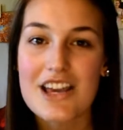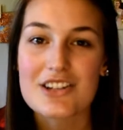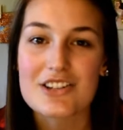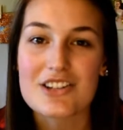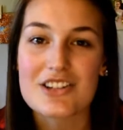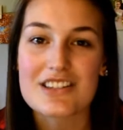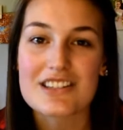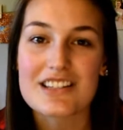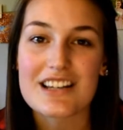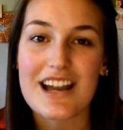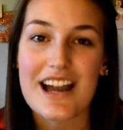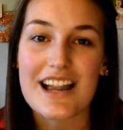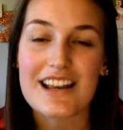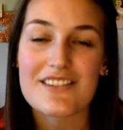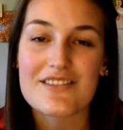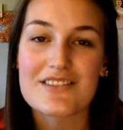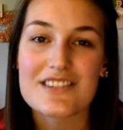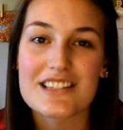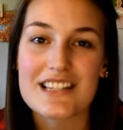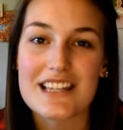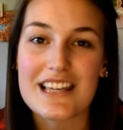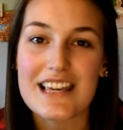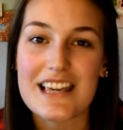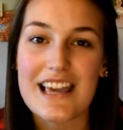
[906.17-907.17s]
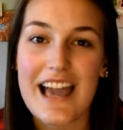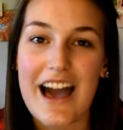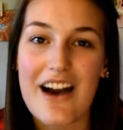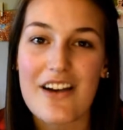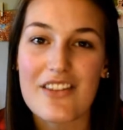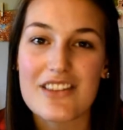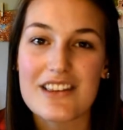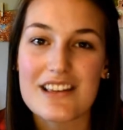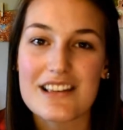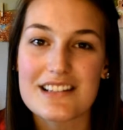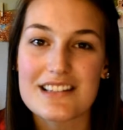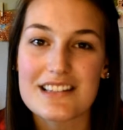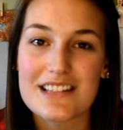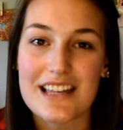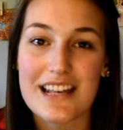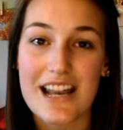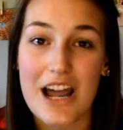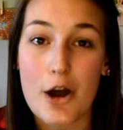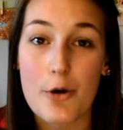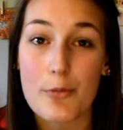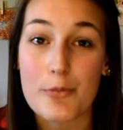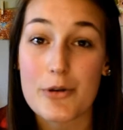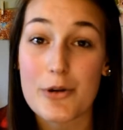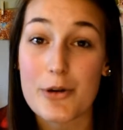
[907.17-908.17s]
just to kind of see how these can
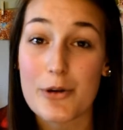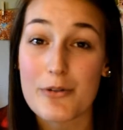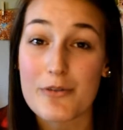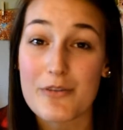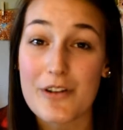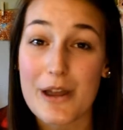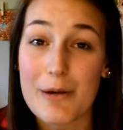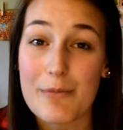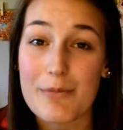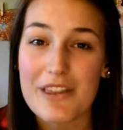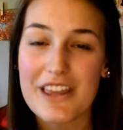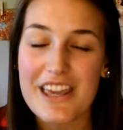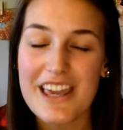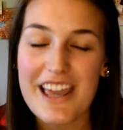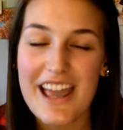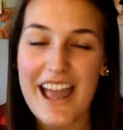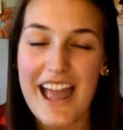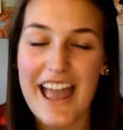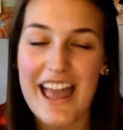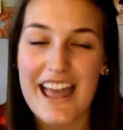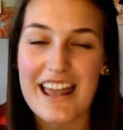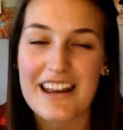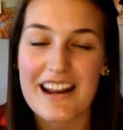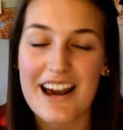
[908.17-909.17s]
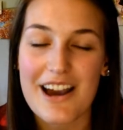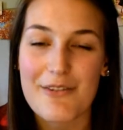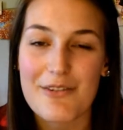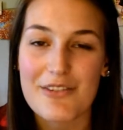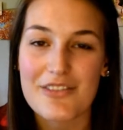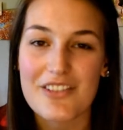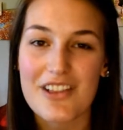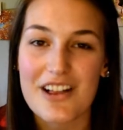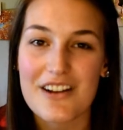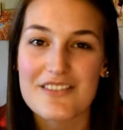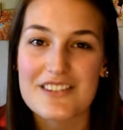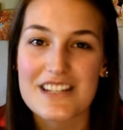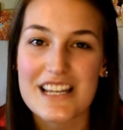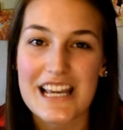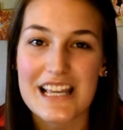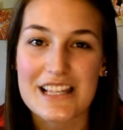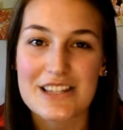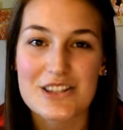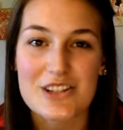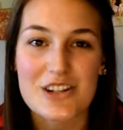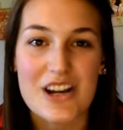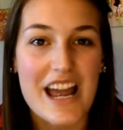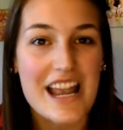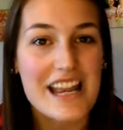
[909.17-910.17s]
help your family, and I would love to
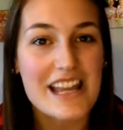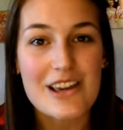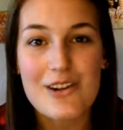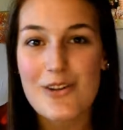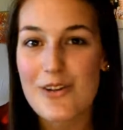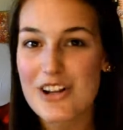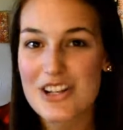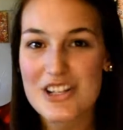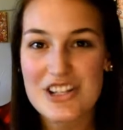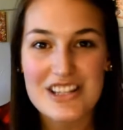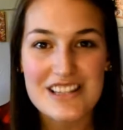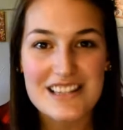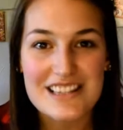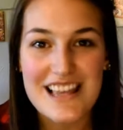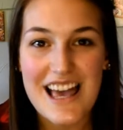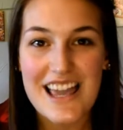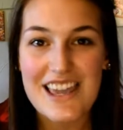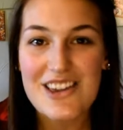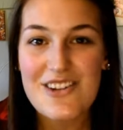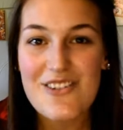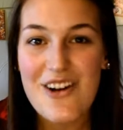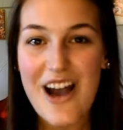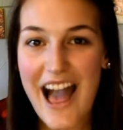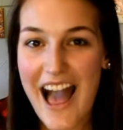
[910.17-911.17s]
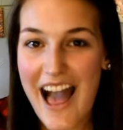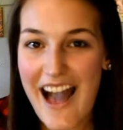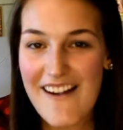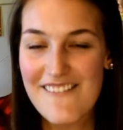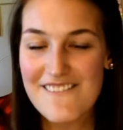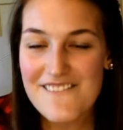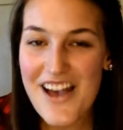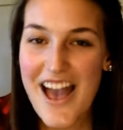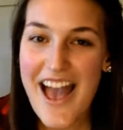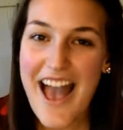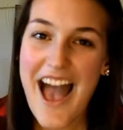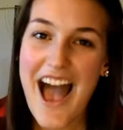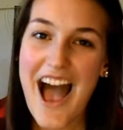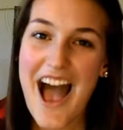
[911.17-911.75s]
answer any questions that you have.